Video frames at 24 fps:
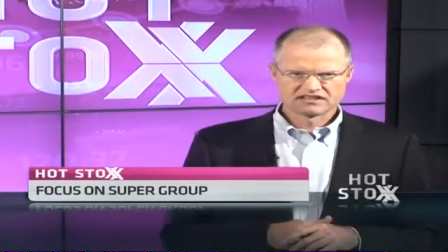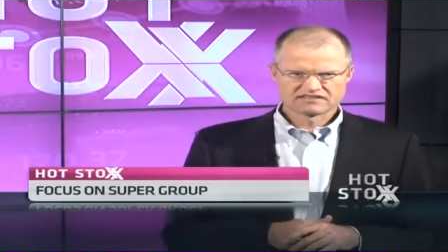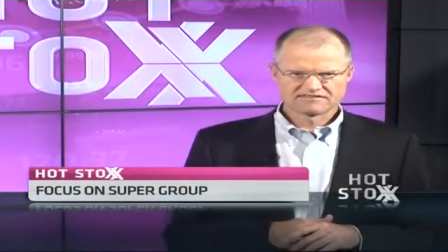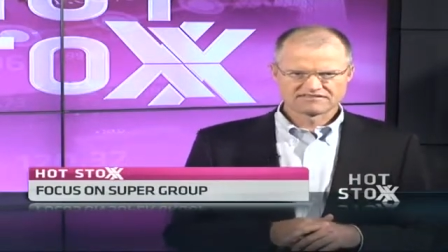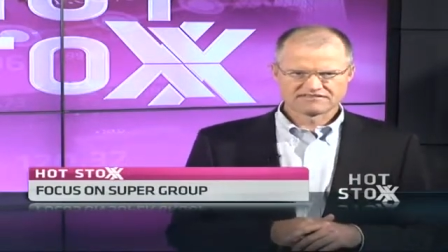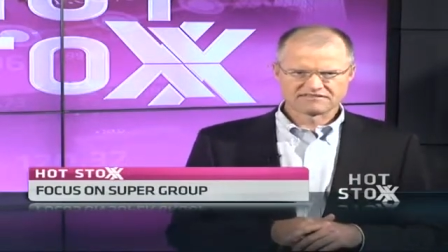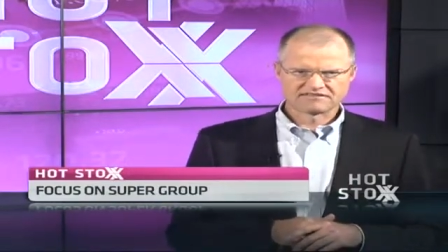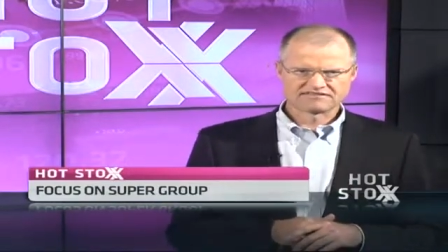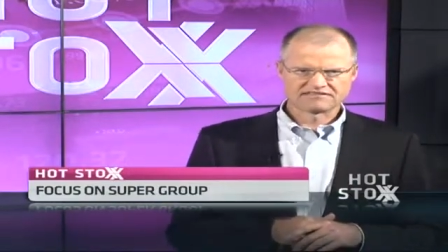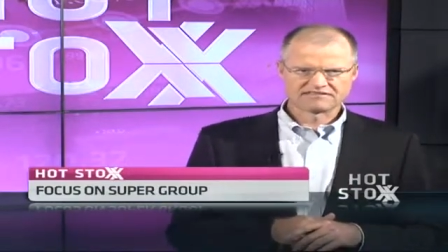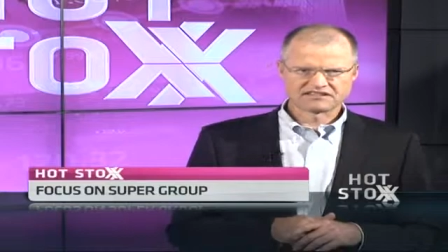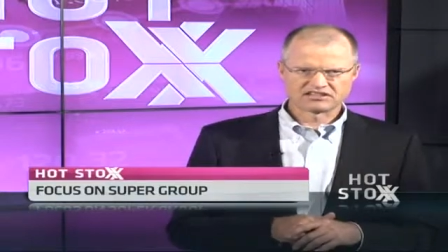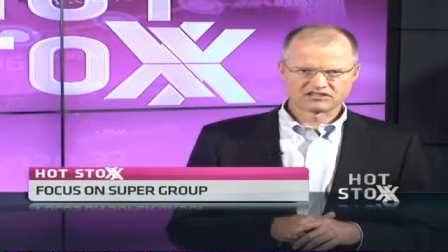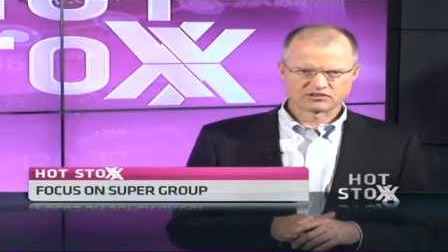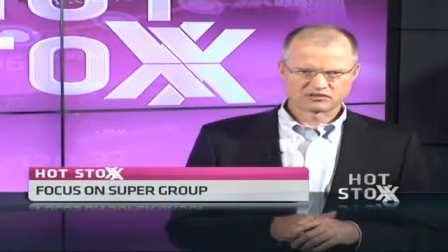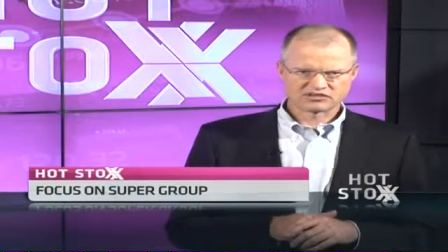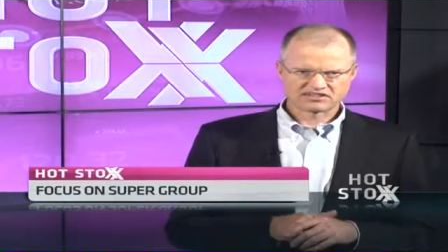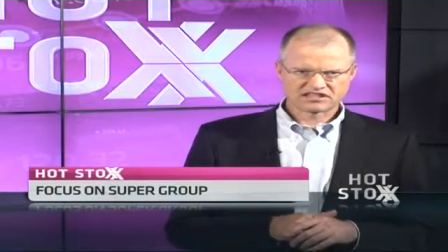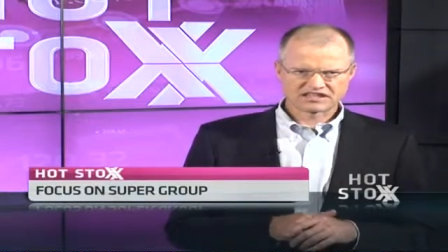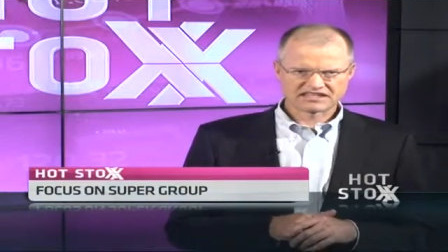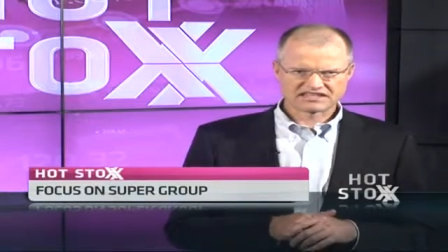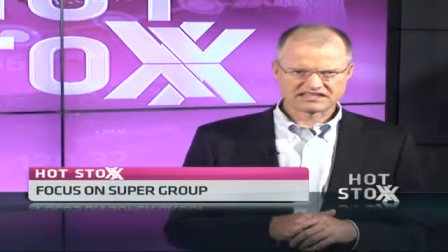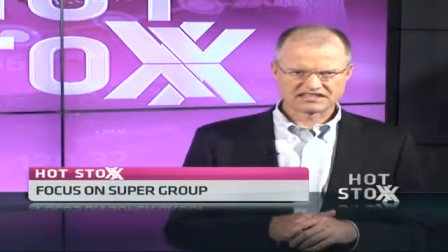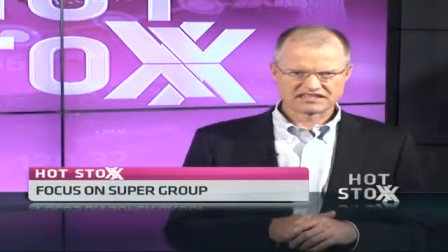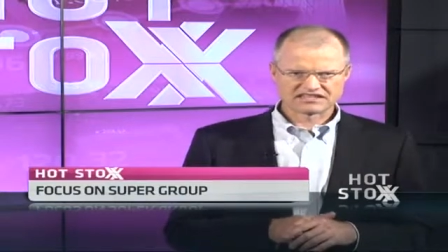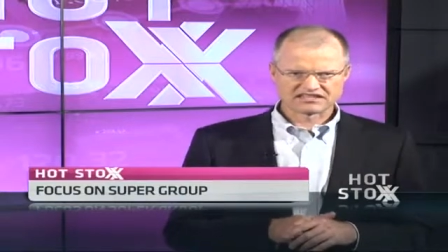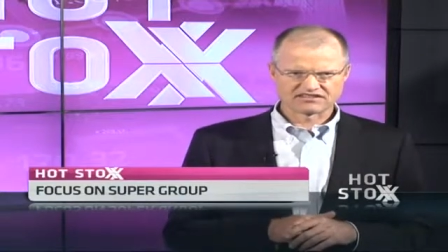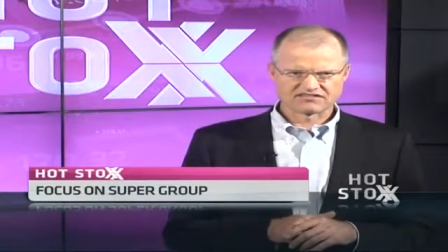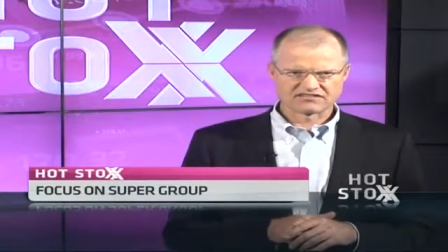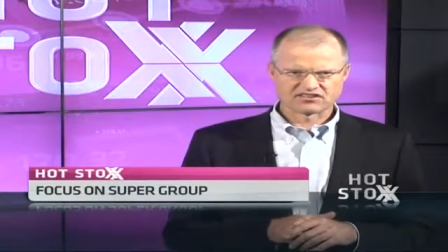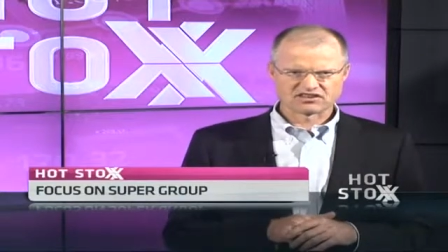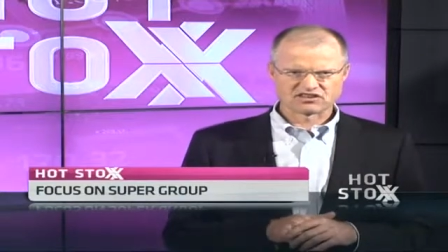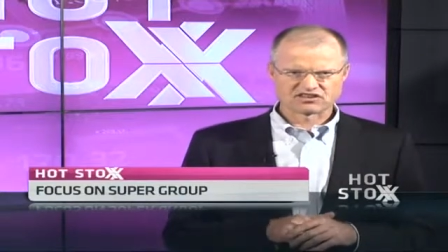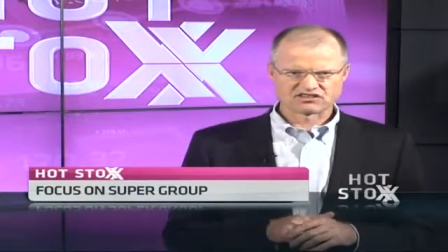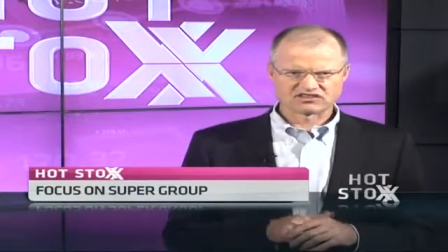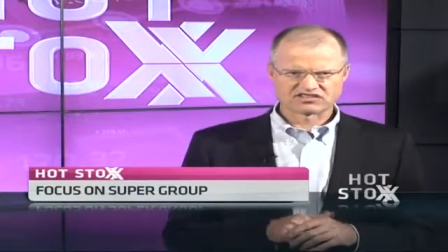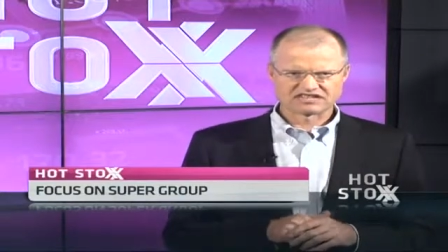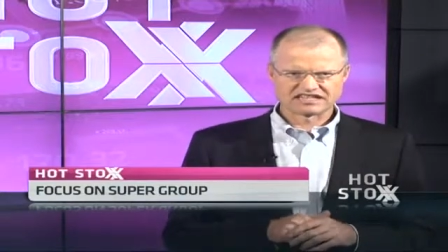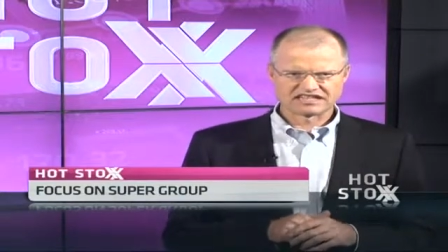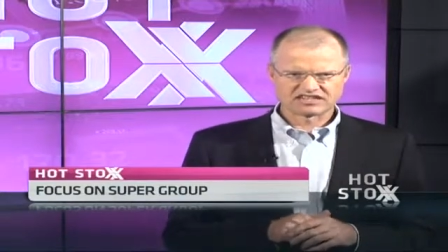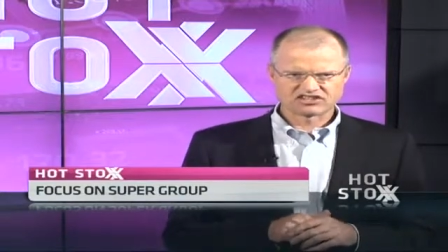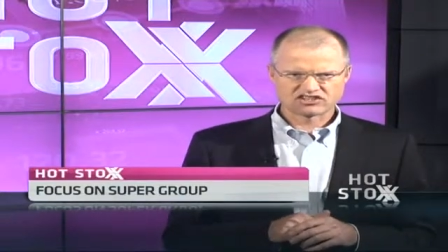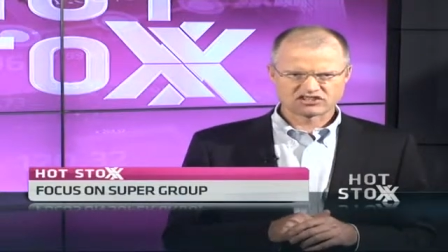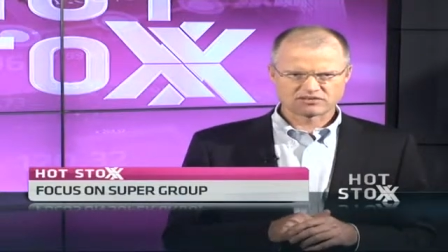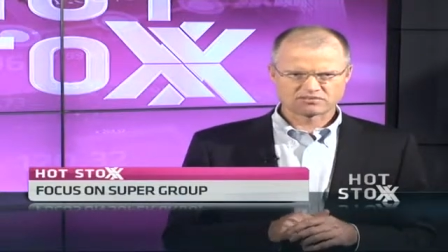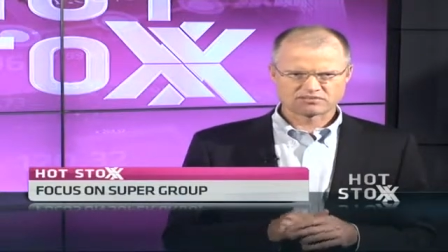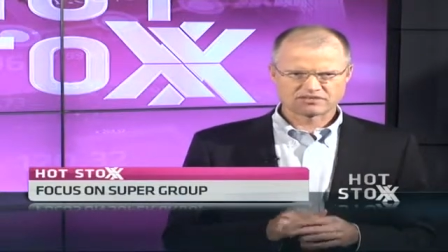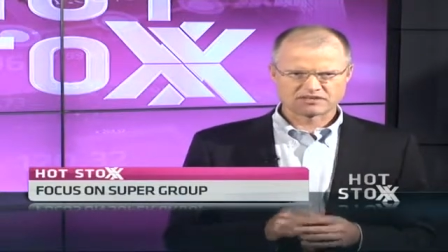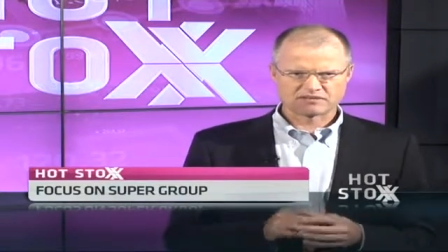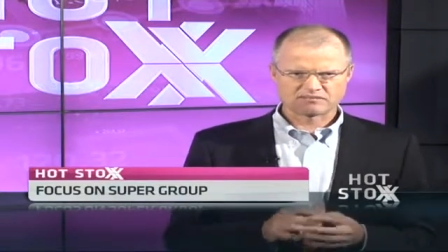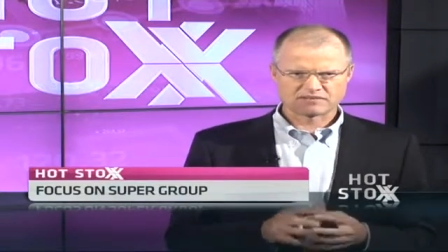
50 or 60 of those dealerships.